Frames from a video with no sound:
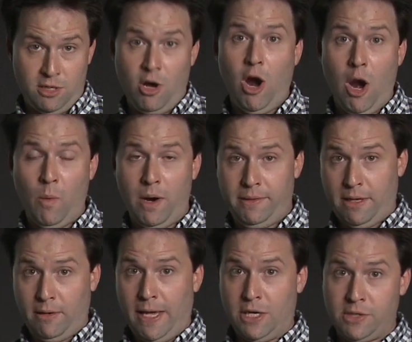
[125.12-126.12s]
of hardware
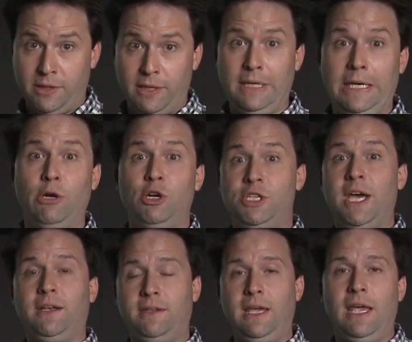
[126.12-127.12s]
that'll actually
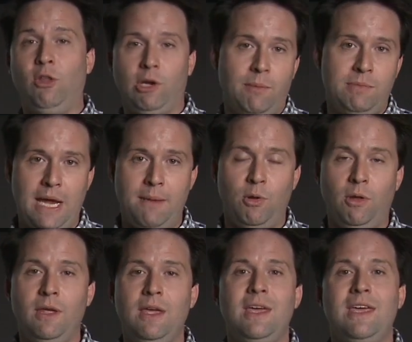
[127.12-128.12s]
interject a lookup
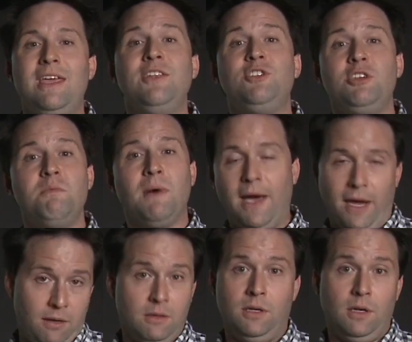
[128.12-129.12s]
table into
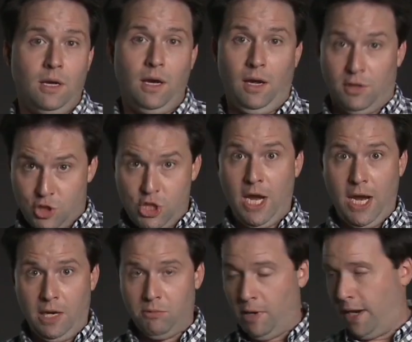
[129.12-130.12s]
my uh,
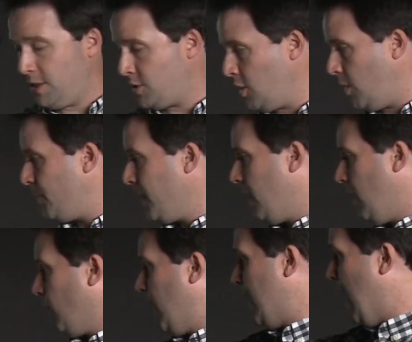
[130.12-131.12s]
chain, right? So right